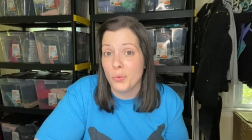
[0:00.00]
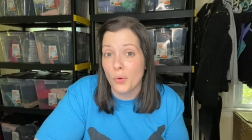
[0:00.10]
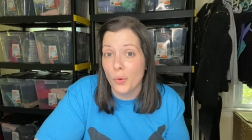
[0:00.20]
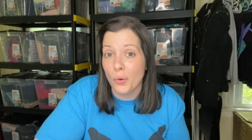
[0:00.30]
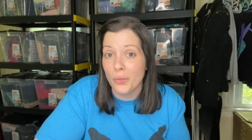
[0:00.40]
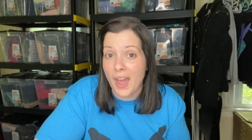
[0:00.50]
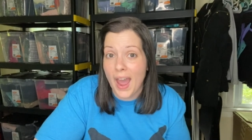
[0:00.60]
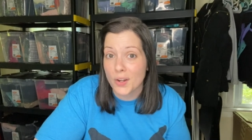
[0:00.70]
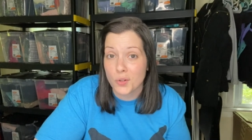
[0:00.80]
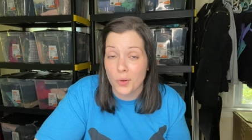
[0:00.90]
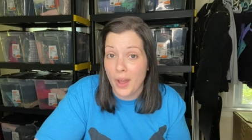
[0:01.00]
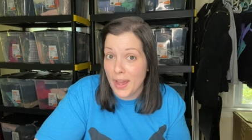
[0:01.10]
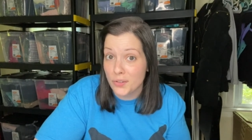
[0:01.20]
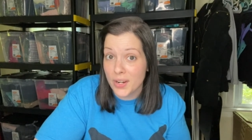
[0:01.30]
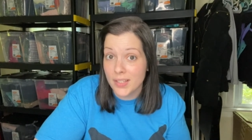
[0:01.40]
Google the actual
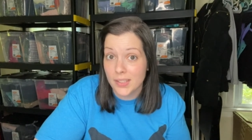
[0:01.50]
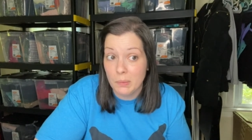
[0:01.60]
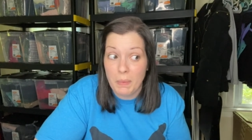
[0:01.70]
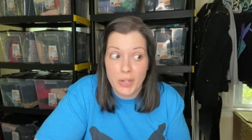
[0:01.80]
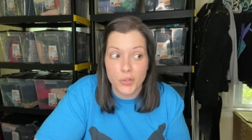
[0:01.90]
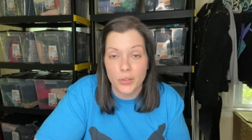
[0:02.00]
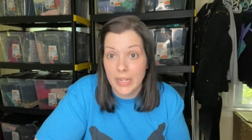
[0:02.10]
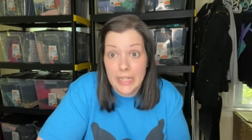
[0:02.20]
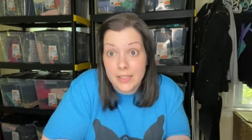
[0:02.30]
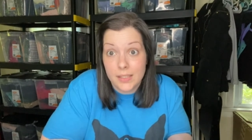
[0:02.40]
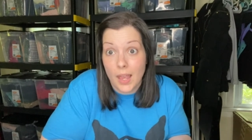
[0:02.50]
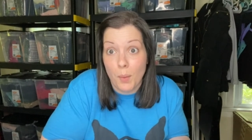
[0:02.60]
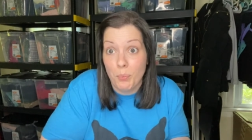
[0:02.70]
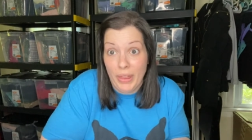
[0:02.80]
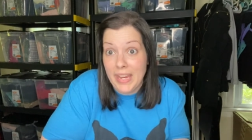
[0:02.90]
address and make sure that it's a
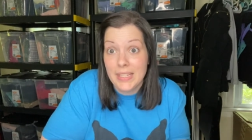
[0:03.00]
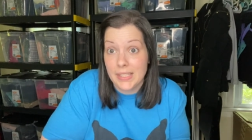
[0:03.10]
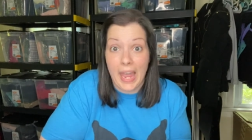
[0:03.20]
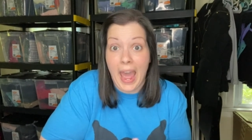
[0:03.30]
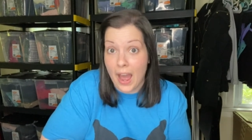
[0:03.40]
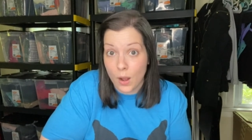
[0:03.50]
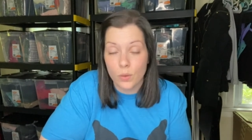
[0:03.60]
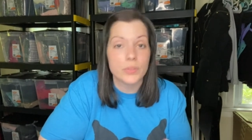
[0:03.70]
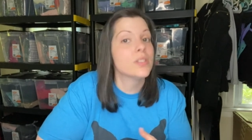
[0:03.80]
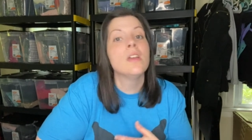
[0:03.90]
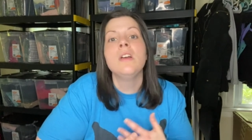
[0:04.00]
place, a house,